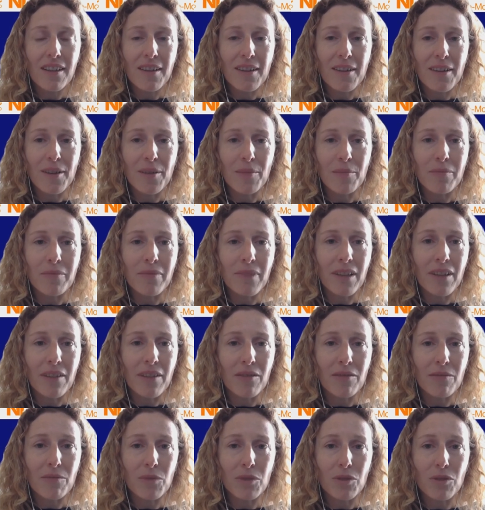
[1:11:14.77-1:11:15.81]

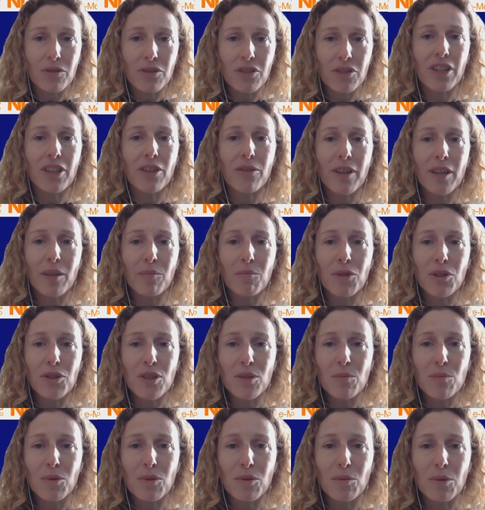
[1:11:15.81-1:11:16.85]
And will generate
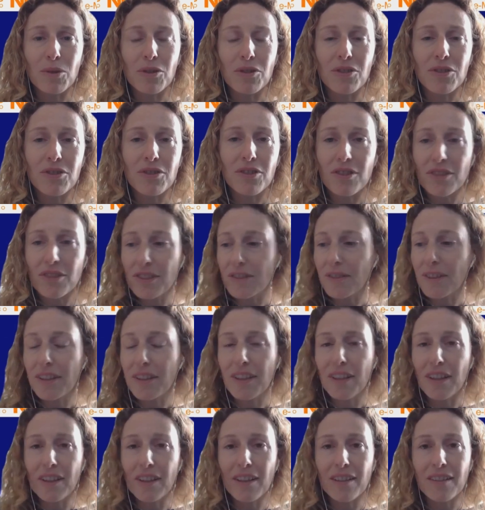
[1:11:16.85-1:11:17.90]
multiple producers. So I
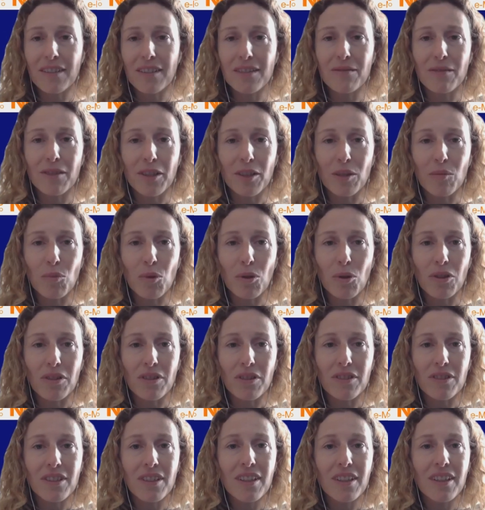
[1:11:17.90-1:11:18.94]
think that is very
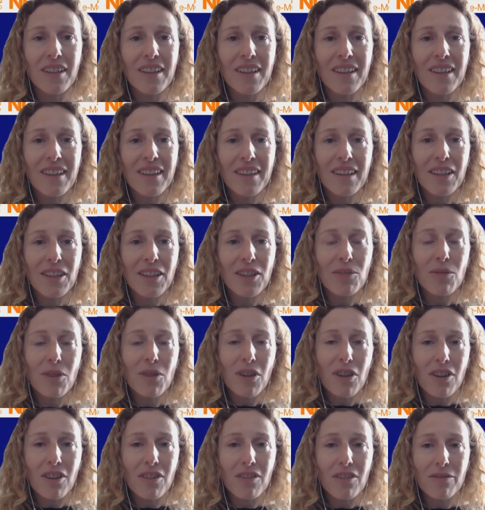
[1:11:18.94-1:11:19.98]
important. Thank you
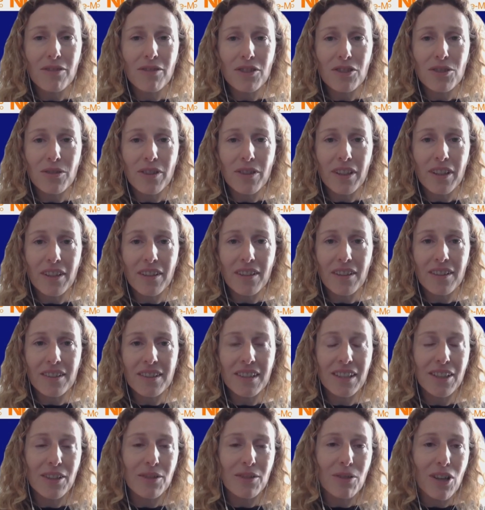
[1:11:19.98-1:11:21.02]
all for joining us.
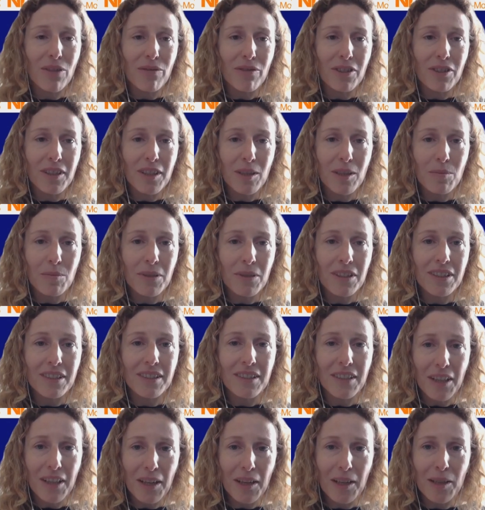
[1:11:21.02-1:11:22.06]
Thank you all for keeping
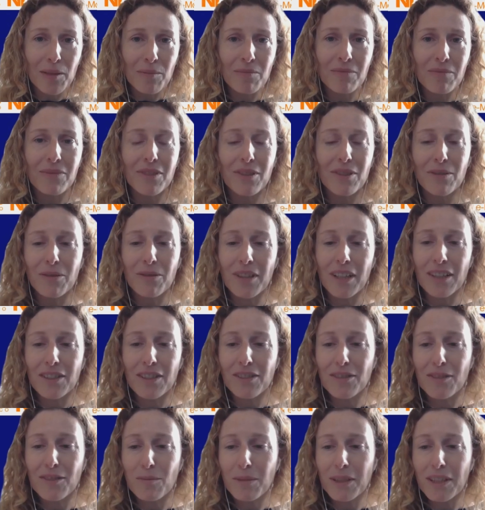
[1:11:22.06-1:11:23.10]
to time. You were
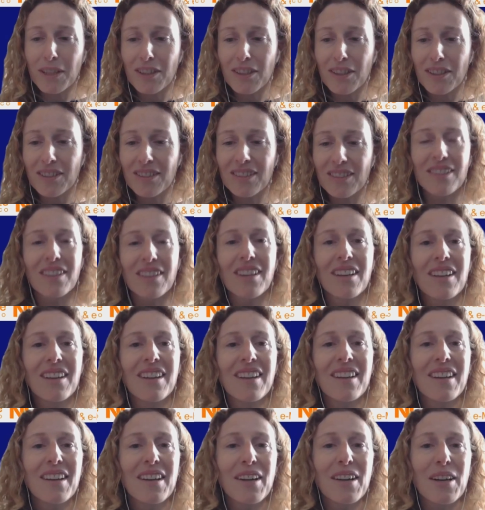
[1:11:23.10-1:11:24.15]
excellent speakers.
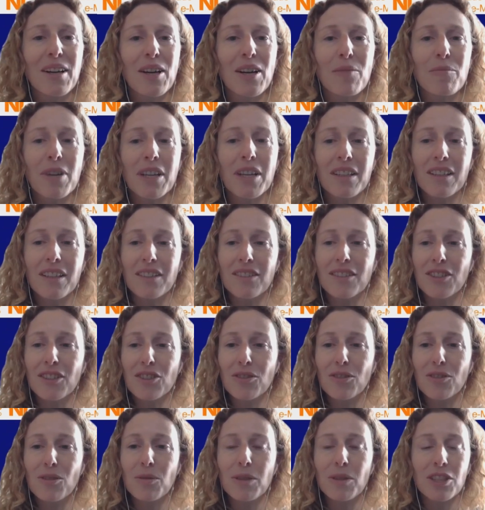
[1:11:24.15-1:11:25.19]
Any
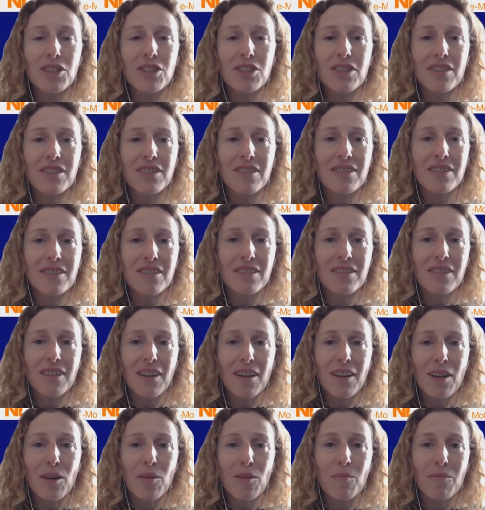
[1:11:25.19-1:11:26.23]
additional questions,
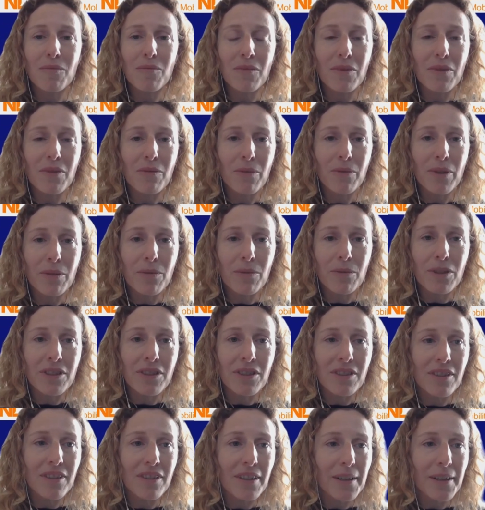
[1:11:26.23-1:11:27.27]
we
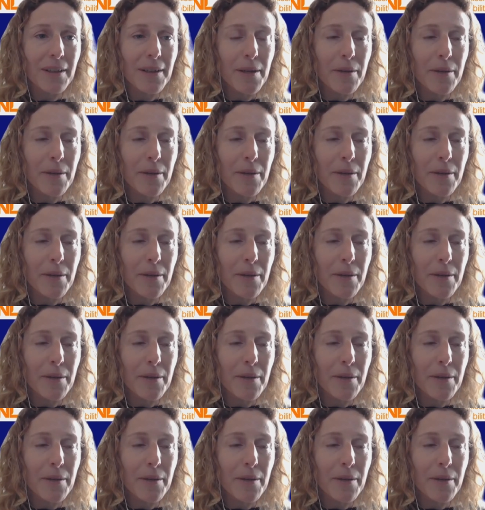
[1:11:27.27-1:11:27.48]
will